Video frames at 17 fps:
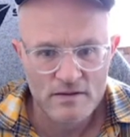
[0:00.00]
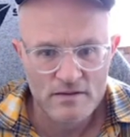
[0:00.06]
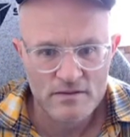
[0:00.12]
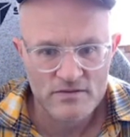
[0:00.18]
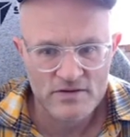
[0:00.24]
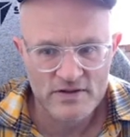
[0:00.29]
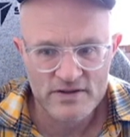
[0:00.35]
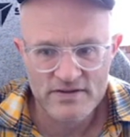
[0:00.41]

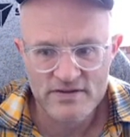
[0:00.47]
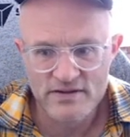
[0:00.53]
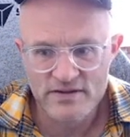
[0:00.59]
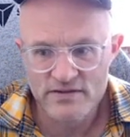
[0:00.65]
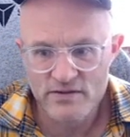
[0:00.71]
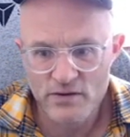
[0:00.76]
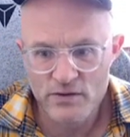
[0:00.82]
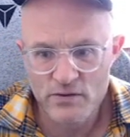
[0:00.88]

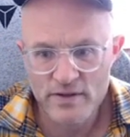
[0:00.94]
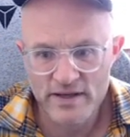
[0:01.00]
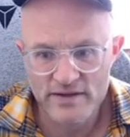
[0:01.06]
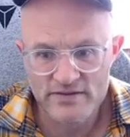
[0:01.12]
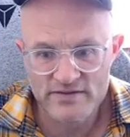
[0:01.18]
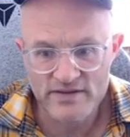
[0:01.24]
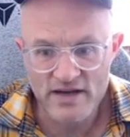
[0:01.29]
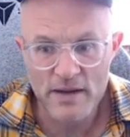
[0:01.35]
g6. Okay,
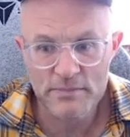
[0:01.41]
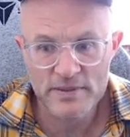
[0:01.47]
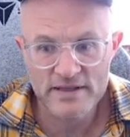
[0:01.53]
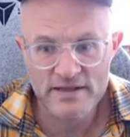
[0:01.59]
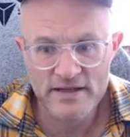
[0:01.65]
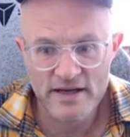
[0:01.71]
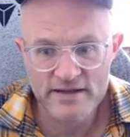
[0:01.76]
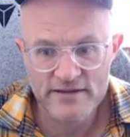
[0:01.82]
stopping
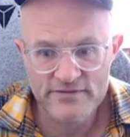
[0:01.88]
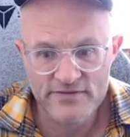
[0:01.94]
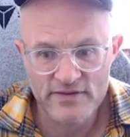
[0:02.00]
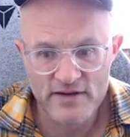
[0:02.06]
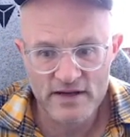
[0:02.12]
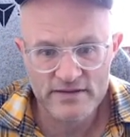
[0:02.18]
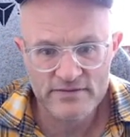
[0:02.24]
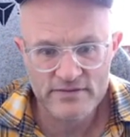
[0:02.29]
knight
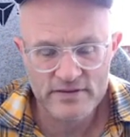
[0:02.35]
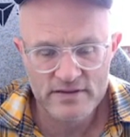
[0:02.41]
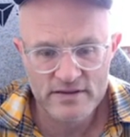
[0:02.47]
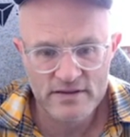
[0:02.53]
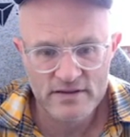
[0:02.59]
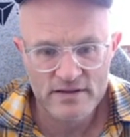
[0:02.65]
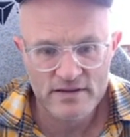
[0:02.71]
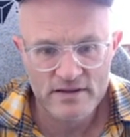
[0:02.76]
f5,
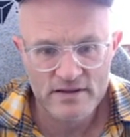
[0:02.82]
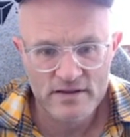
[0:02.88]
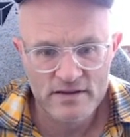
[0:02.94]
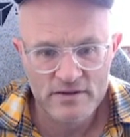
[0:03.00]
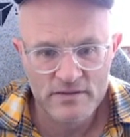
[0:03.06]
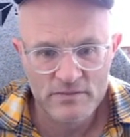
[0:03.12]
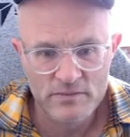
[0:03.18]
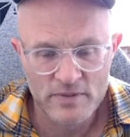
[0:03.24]

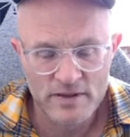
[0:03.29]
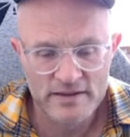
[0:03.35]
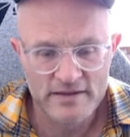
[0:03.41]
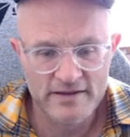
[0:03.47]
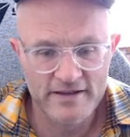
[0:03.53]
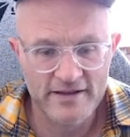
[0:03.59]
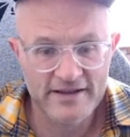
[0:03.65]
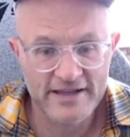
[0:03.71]
but
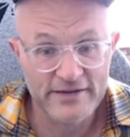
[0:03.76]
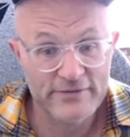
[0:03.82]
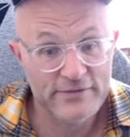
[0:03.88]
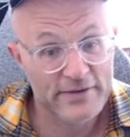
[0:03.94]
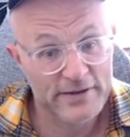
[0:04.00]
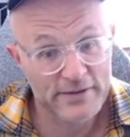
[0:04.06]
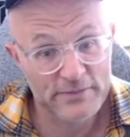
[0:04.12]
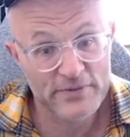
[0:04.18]

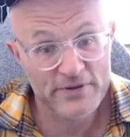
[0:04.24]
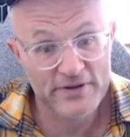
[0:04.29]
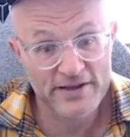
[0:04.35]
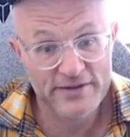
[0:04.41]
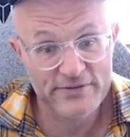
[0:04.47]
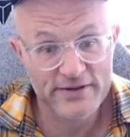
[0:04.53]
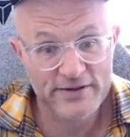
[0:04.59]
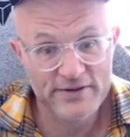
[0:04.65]
giving
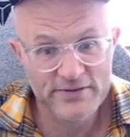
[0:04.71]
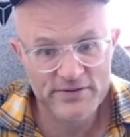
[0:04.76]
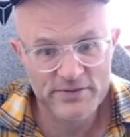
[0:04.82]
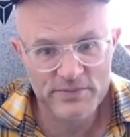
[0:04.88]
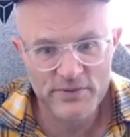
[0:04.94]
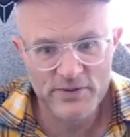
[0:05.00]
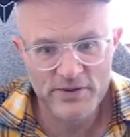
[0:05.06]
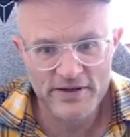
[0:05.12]
us the
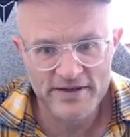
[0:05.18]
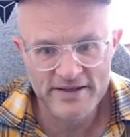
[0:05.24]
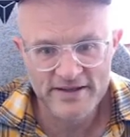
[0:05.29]
pawn.